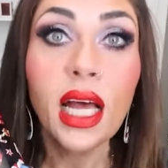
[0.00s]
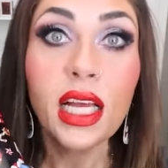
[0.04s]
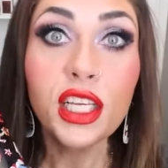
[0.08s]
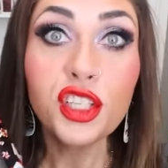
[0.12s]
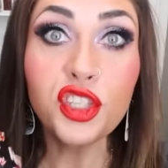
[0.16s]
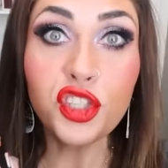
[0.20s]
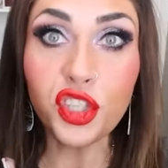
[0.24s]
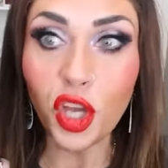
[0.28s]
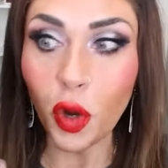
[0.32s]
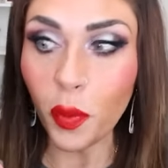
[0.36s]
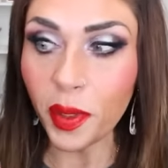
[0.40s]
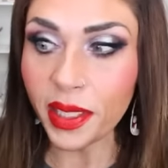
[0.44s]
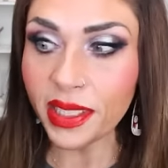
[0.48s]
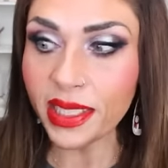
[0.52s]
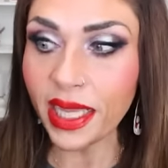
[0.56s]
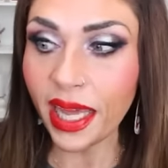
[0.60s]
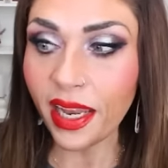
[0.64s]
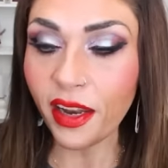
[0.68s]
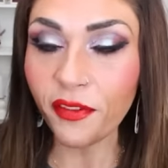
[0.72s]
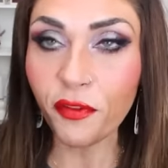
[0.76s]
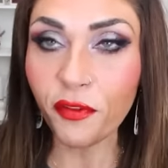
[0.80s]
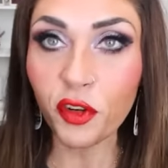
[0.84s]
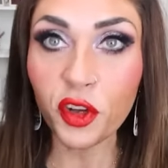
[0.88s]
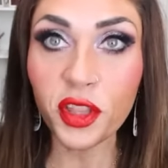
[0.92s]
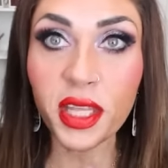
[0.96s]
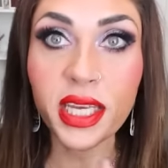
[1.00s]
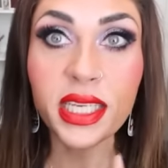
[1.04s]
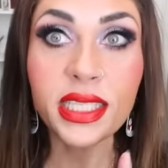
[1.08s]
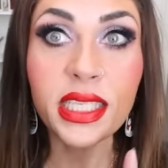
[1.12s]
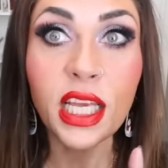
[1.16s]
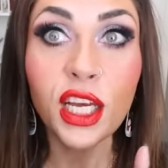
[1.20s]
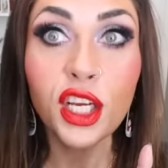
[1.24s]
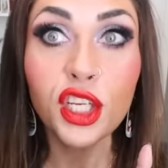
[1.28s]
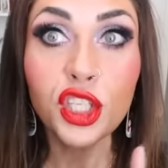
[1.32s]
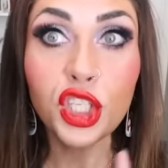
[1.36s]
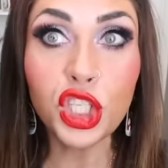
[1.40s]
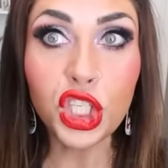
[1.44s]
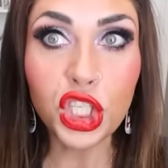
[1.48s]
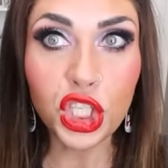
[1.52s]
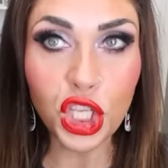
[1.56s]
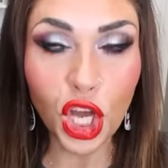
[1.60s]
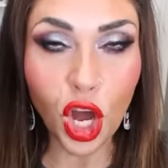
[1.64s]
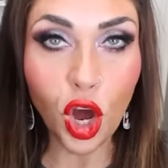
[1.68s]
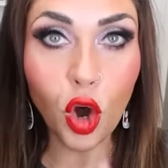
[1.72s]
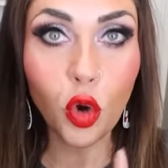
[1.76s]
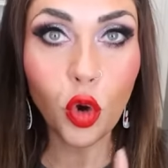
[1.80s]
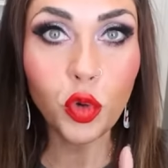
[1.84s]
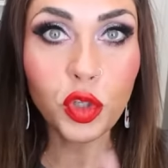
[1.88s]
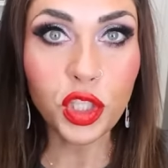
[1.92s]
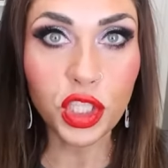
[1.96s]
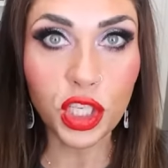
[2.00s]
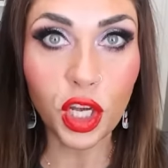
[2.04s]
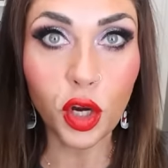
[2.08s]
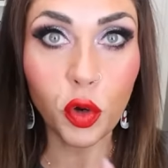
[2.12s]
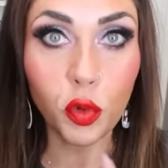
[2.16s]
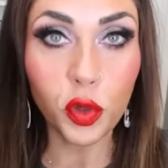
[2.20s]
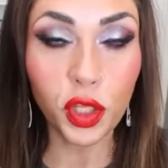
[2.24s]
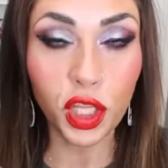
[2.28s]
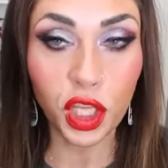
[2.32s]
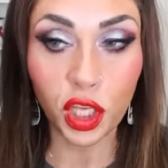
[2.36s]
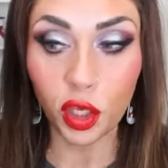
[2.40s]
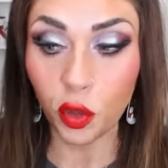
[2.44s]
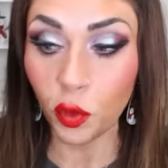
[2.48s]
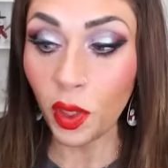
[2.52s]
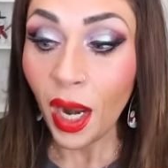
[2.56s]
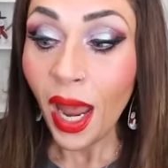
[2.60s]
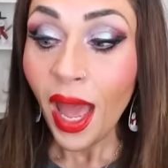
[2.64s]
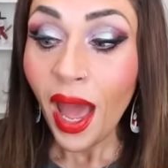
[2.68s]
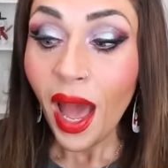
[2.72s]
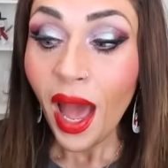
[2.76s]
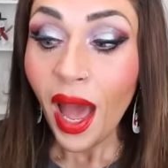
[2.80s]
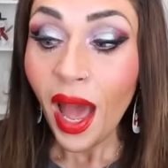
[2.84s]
So excited for this. So cute.